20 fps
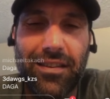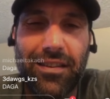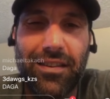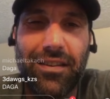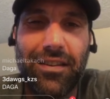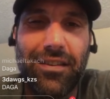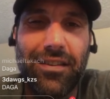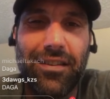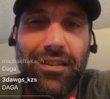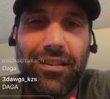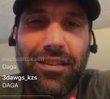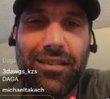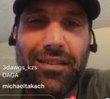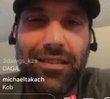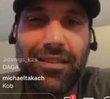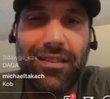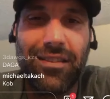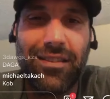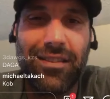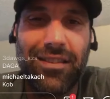looking
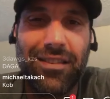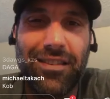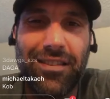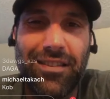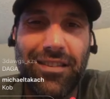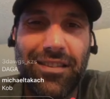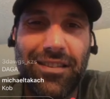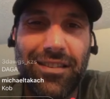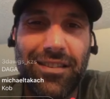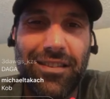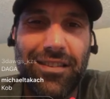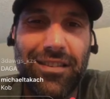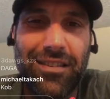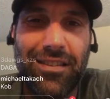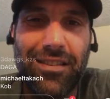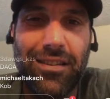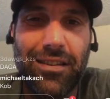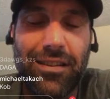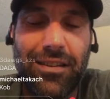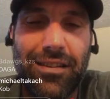holes,
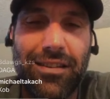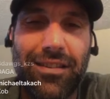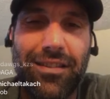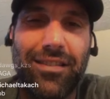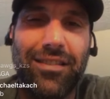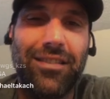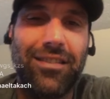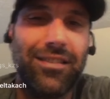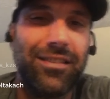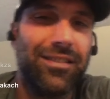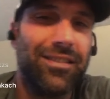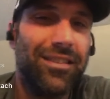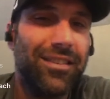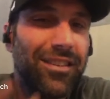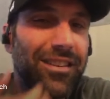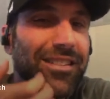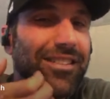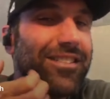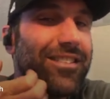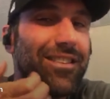And we
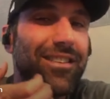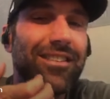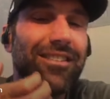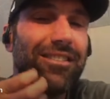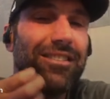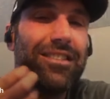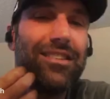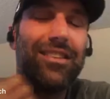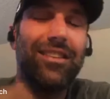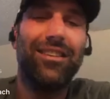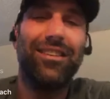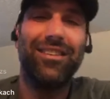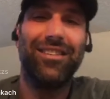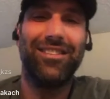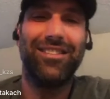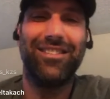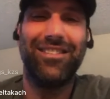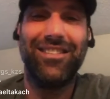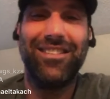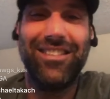were used to hole
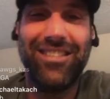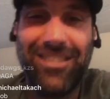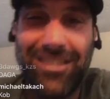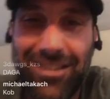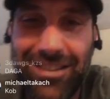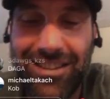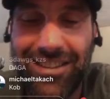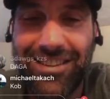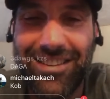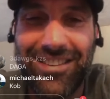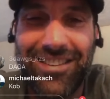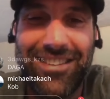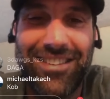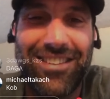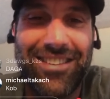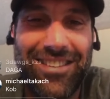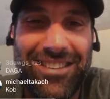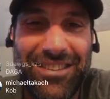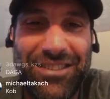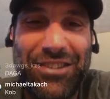hunting, from
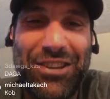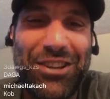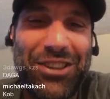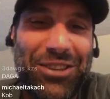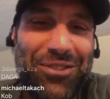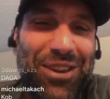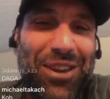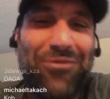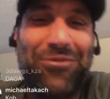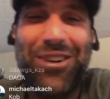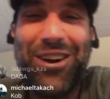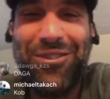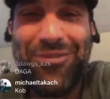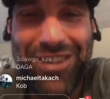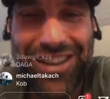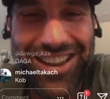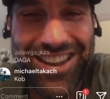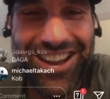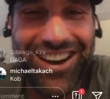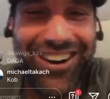being in
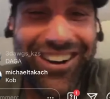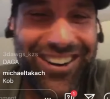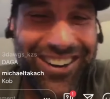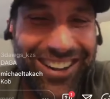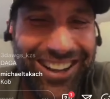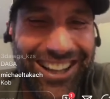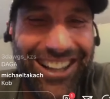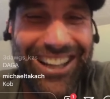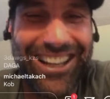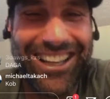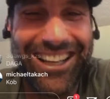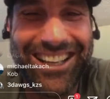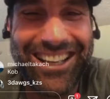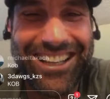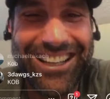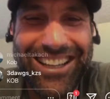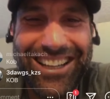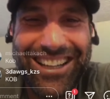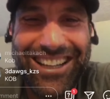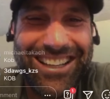
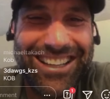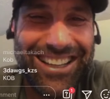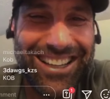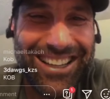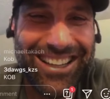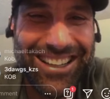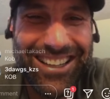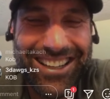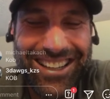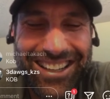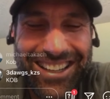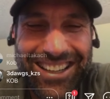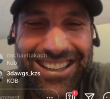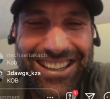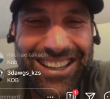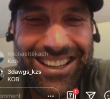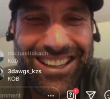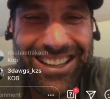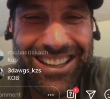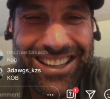Bahamas.
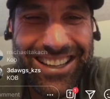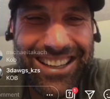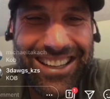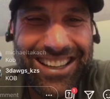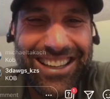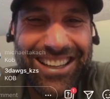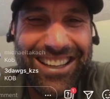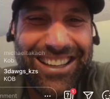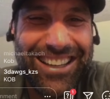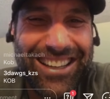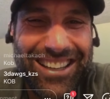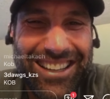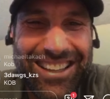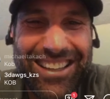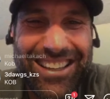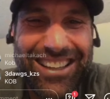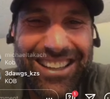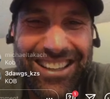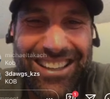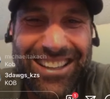Dude, no, that's where they
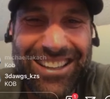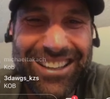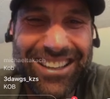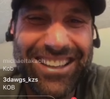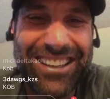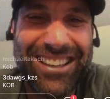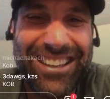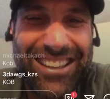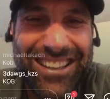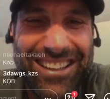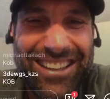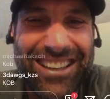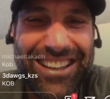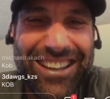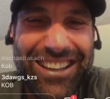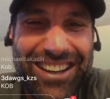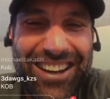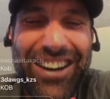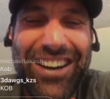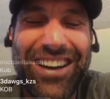live. They
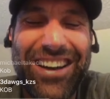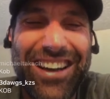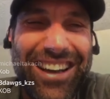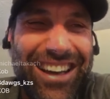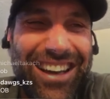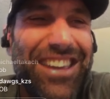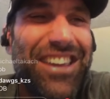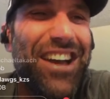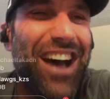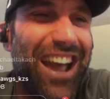love like these crazy